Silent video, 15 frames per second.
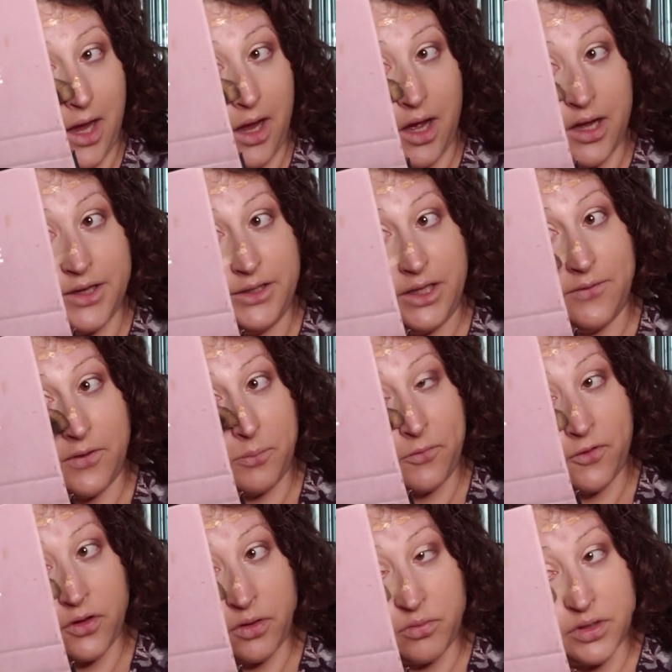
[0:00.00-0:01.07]
I save up
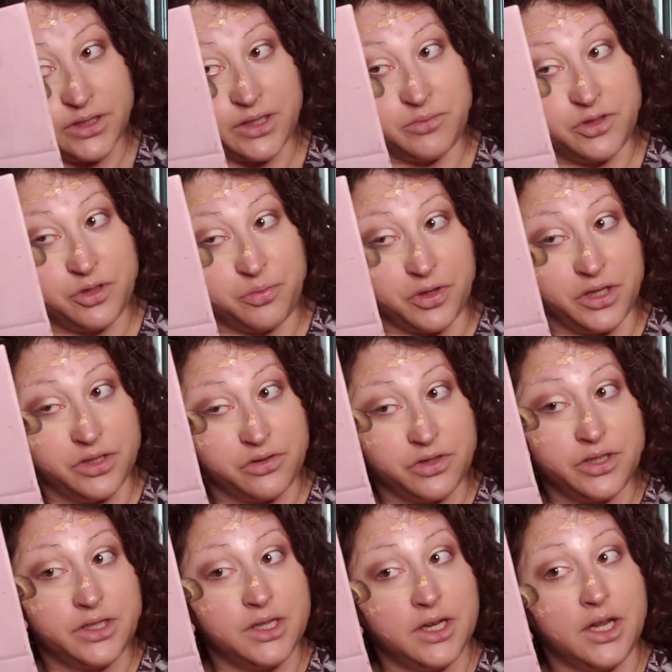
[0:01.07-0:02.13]
for the ones I'm super
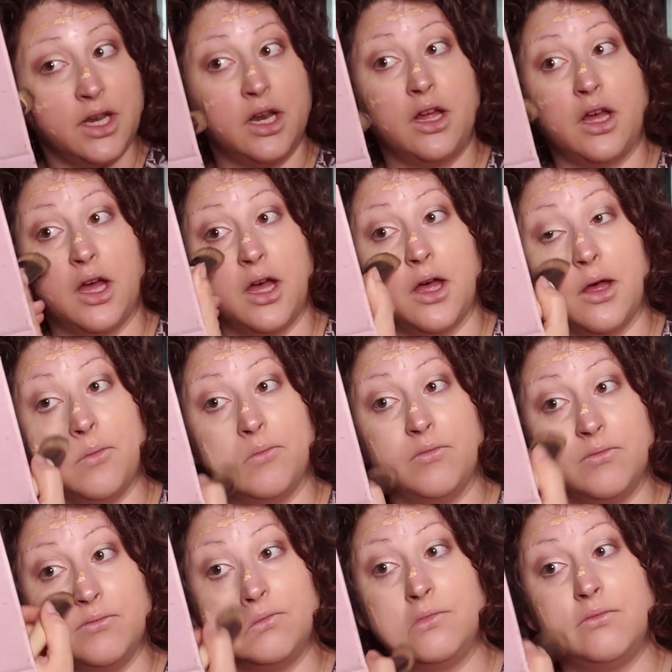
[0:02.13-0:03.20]
interested in.
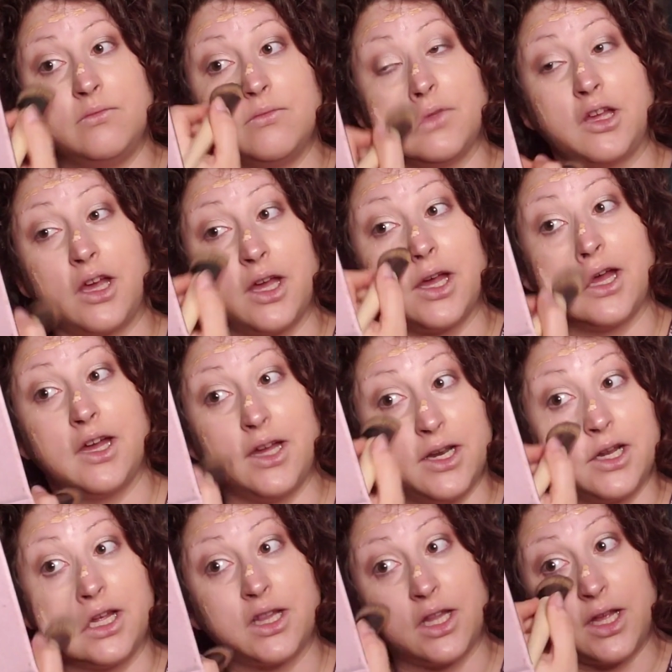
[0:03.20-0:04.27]
I had to
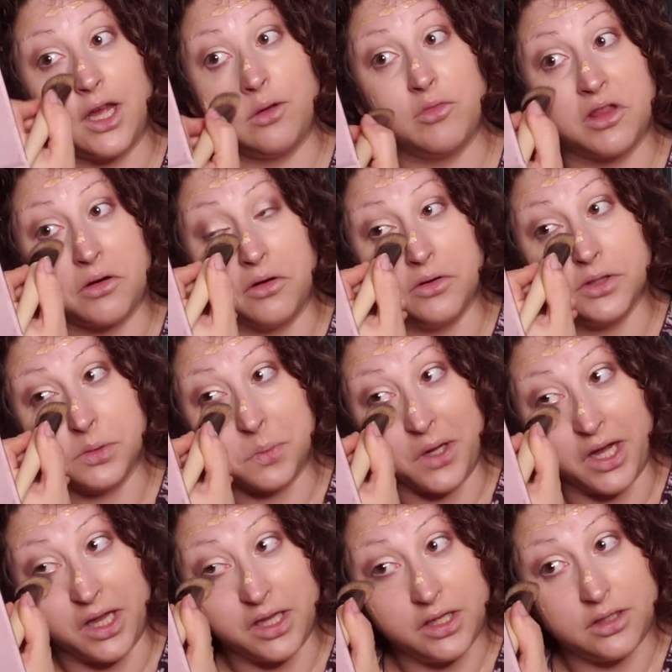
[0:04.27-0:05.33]
get the Game of Thrones
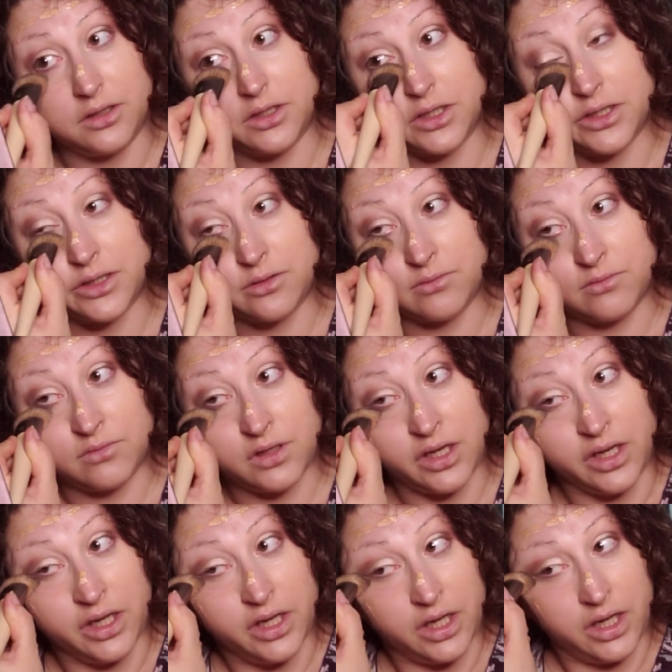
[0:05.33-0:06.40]
palette. Just
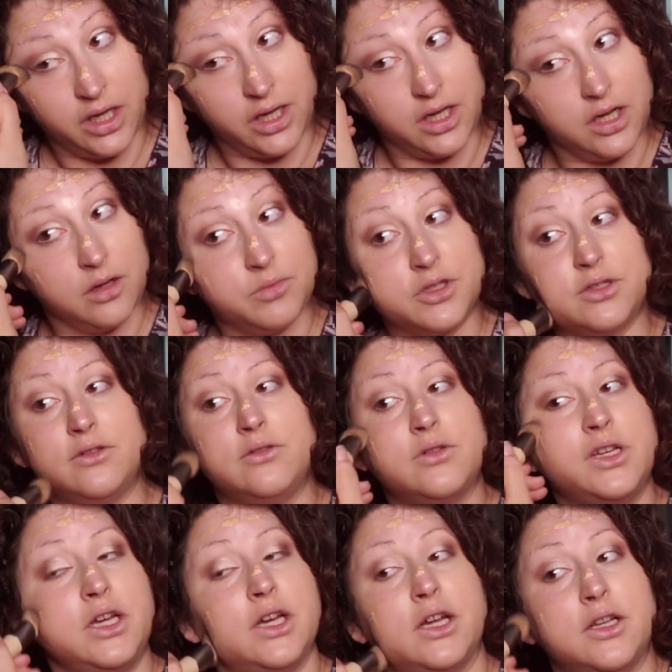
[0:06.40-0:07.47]

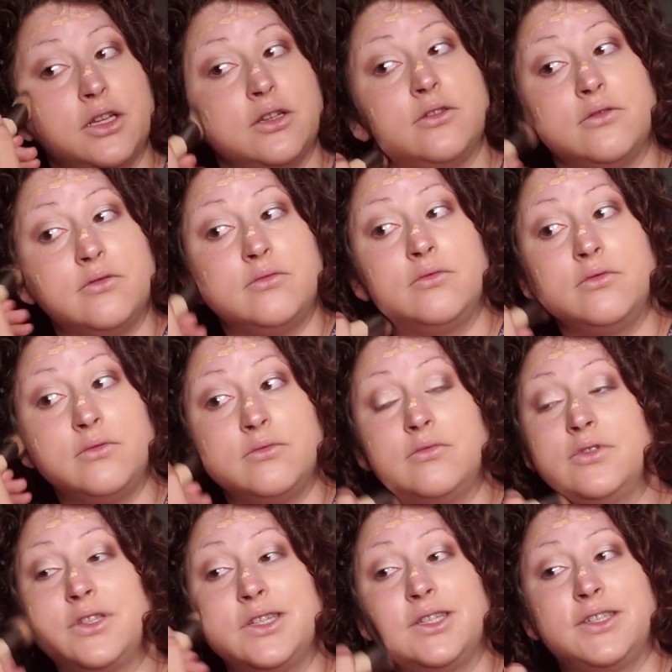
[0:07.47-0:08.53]
absolutely had to. It
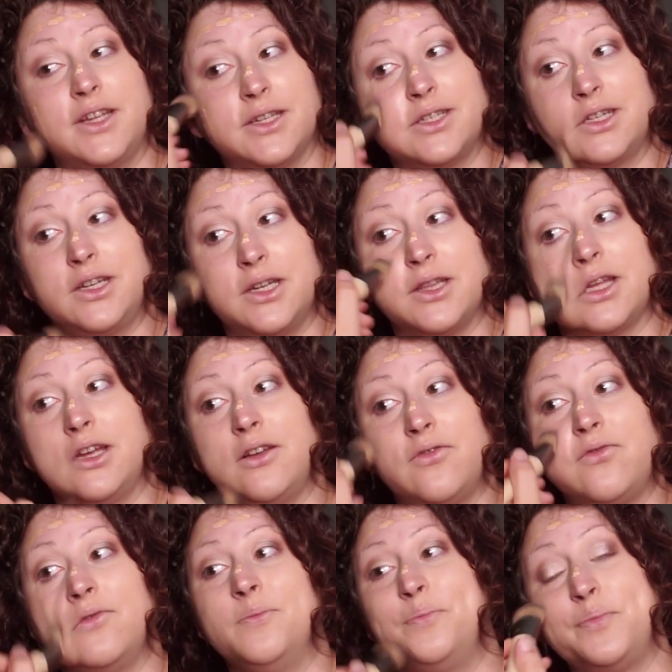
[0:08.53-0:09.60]
was a necessity in life.
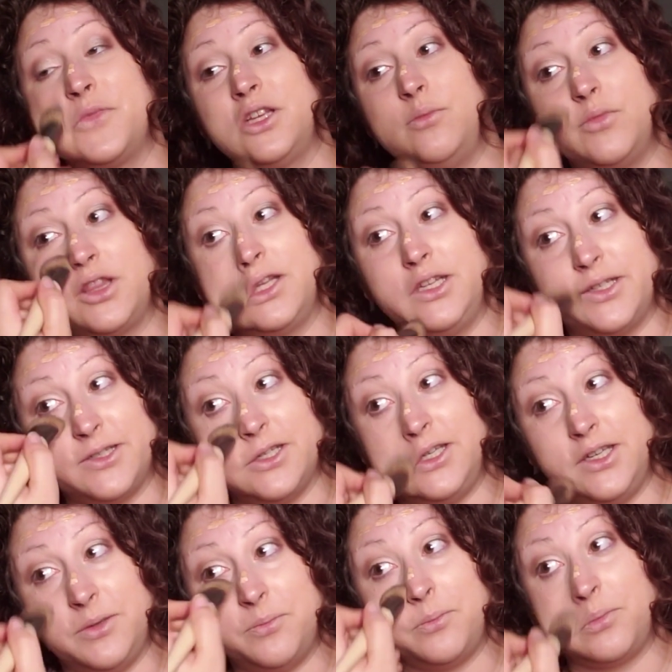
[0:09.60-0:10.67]
Same with the
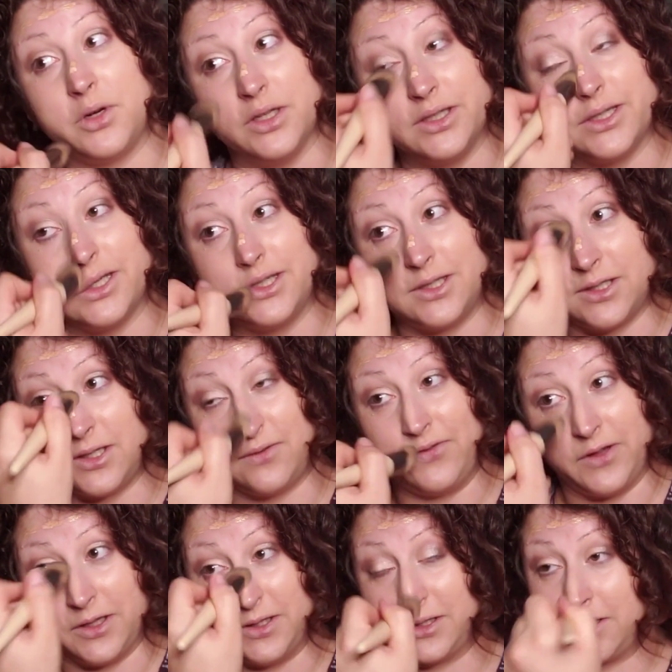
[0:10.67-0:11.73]
Disney Princesses and
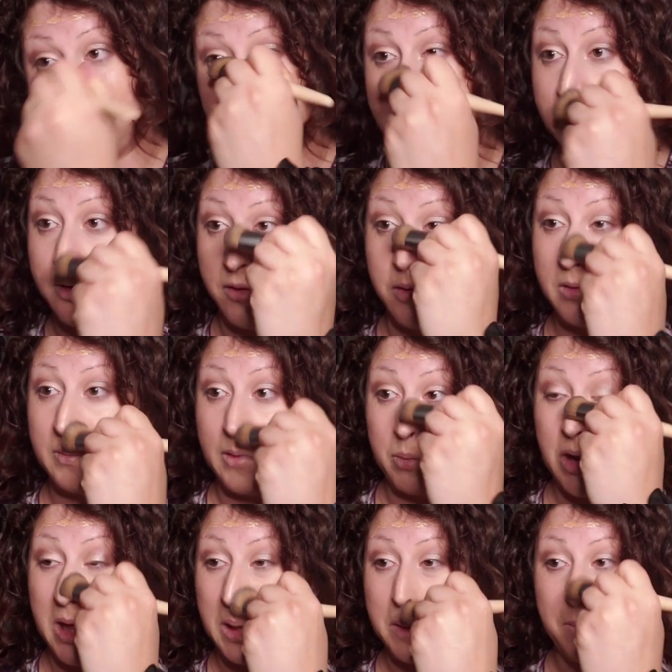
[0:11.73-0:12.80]
Villains collection from
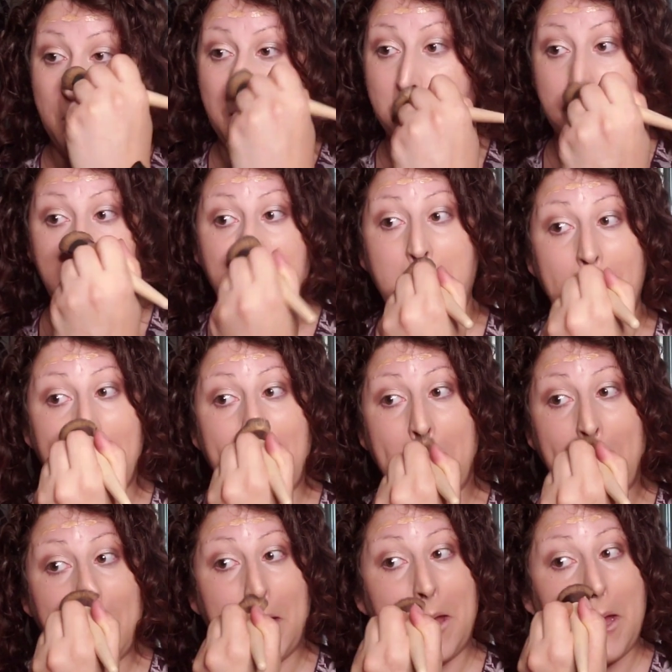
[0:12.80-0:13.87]
ColourPop.
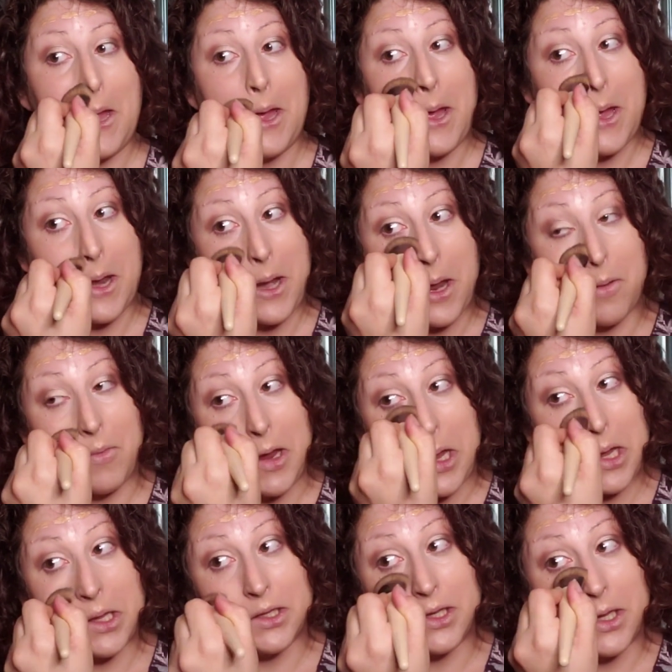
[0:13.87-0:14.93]
Had to get my
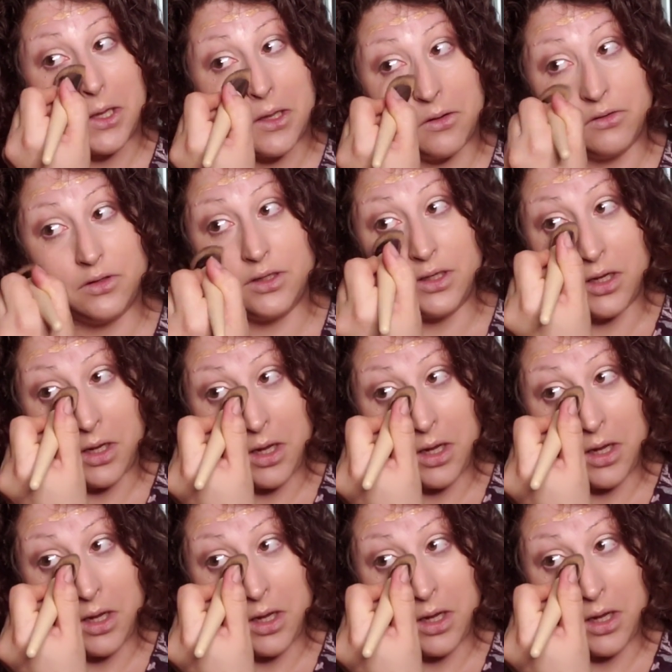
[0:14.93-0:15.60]
hands on those.